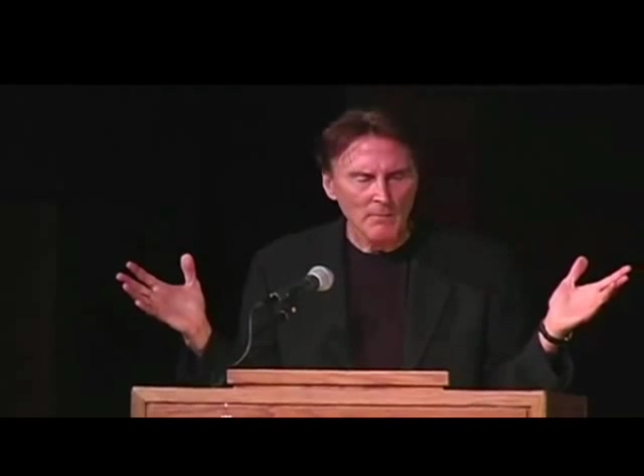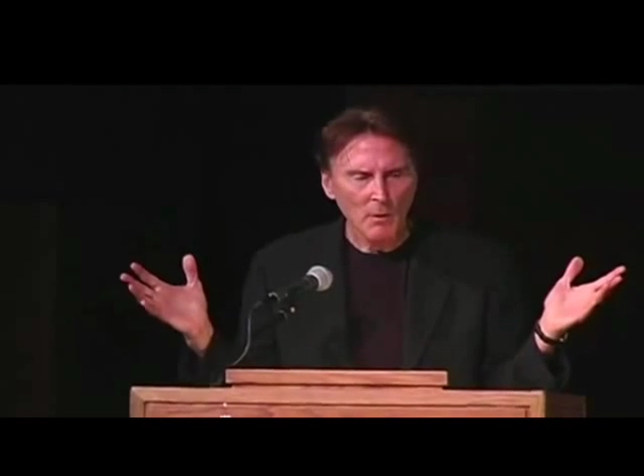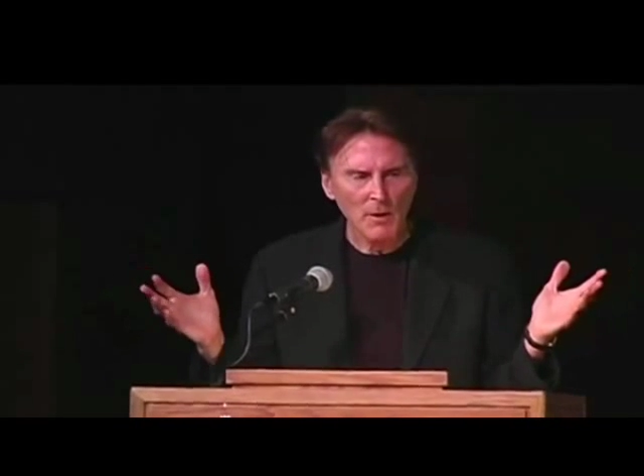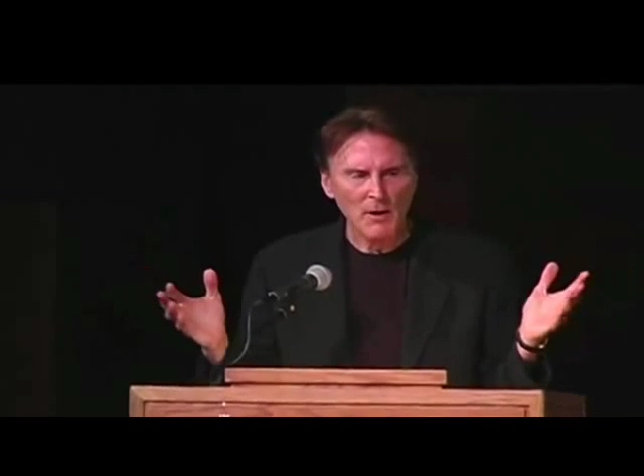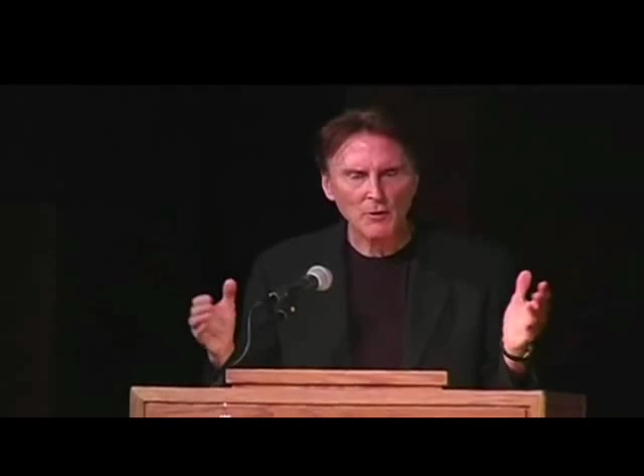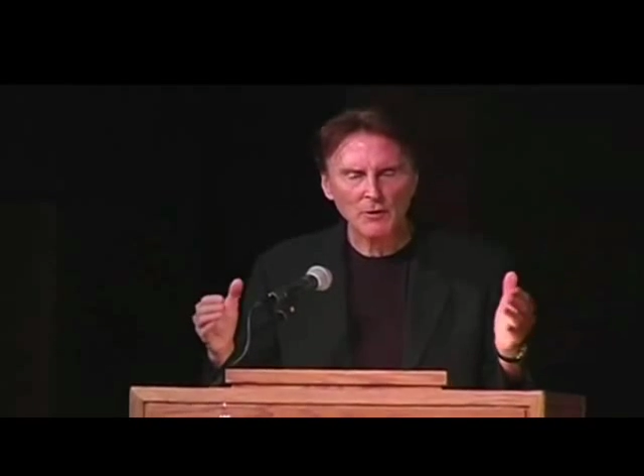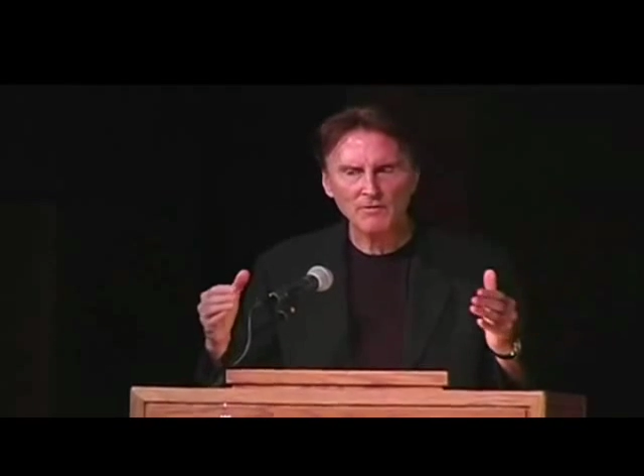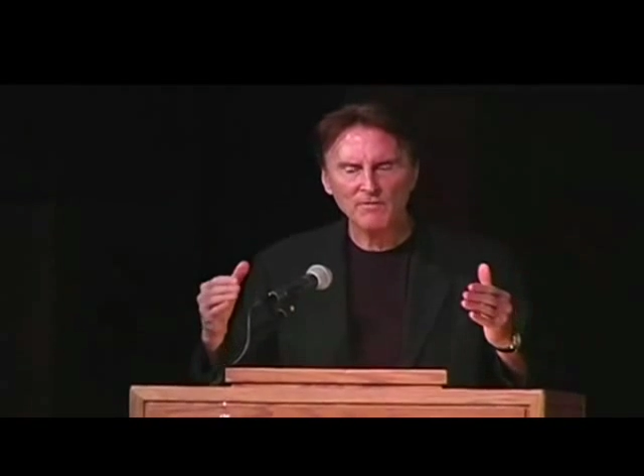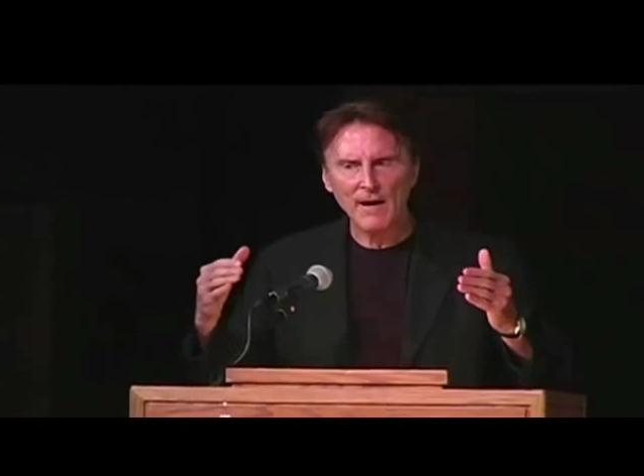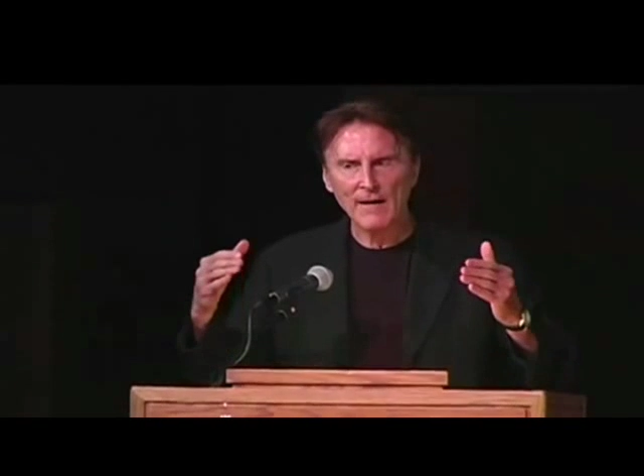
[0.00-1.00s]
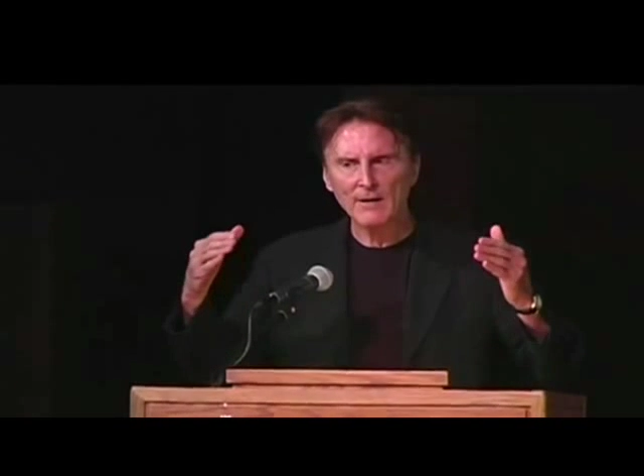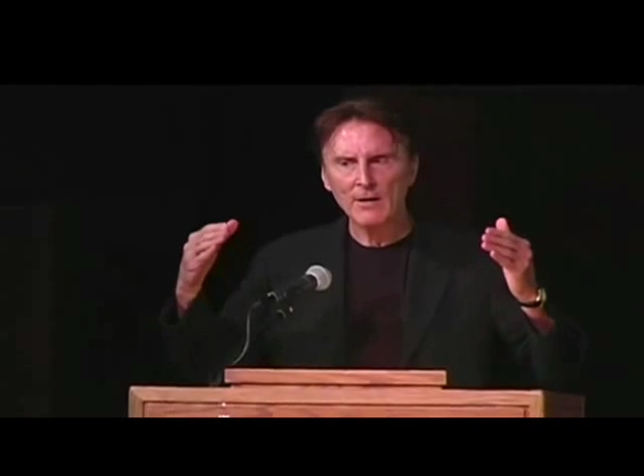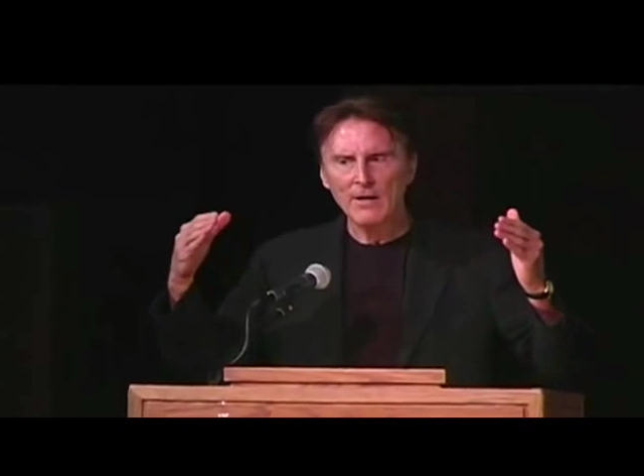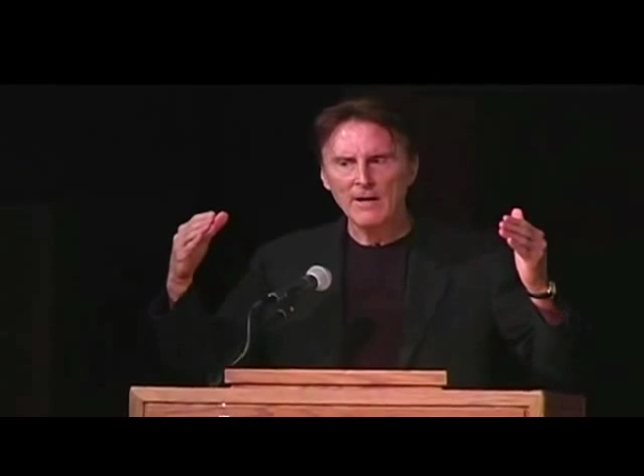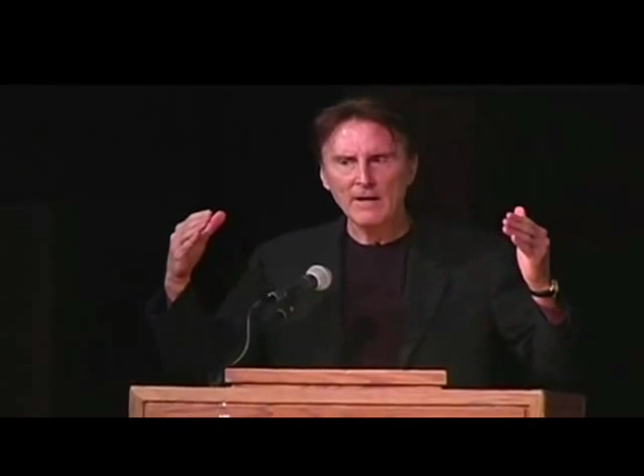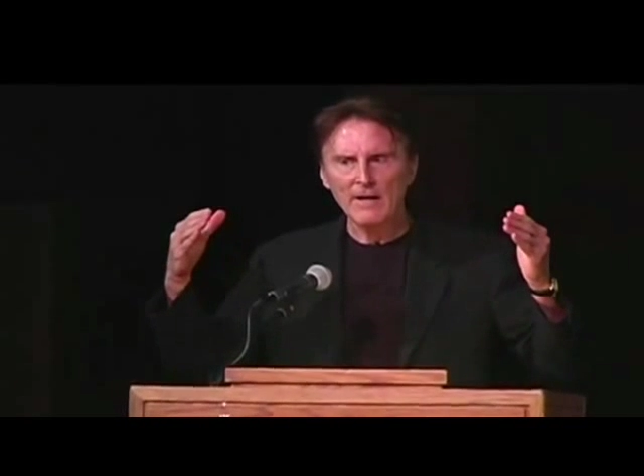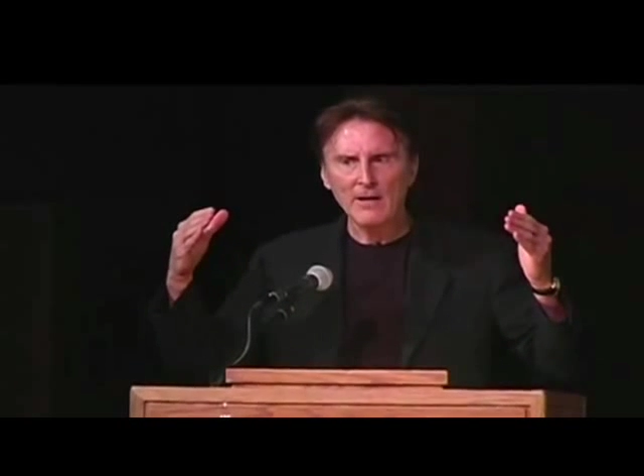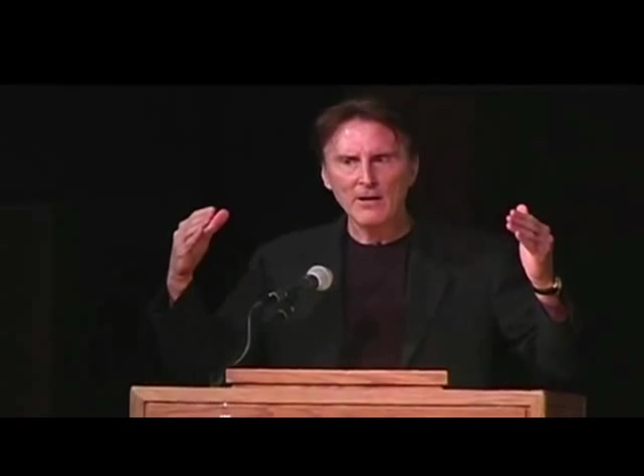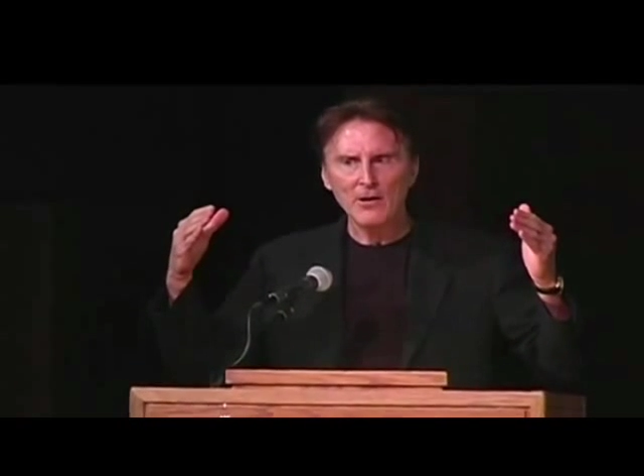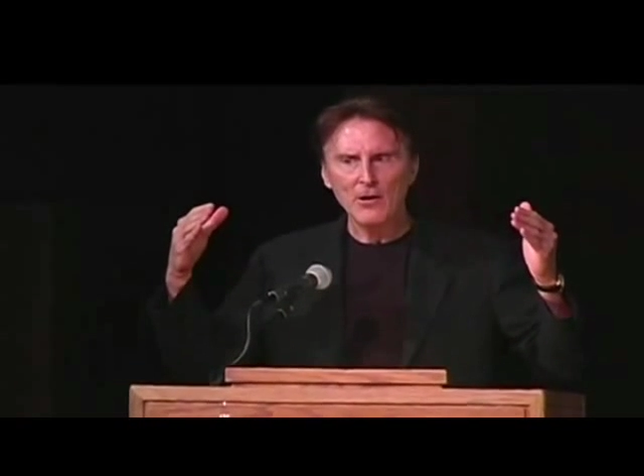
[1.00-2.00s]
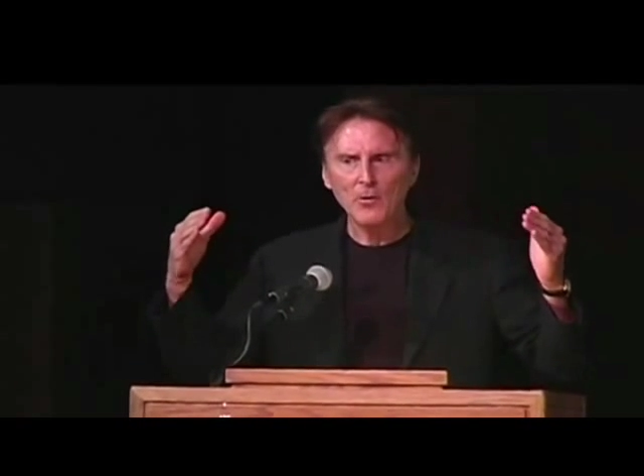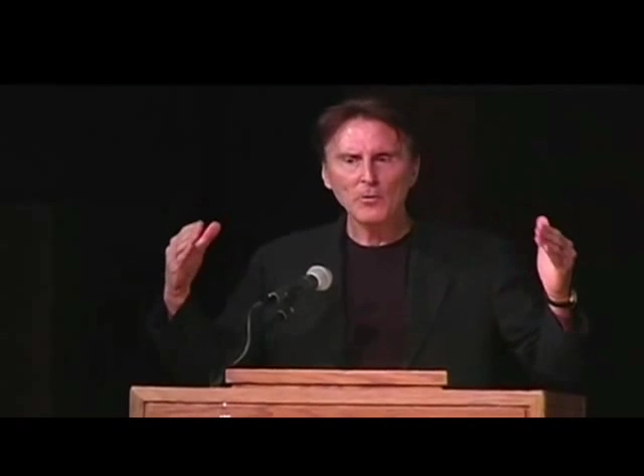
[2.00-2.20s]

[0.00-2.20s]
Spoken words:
But we couldn't find who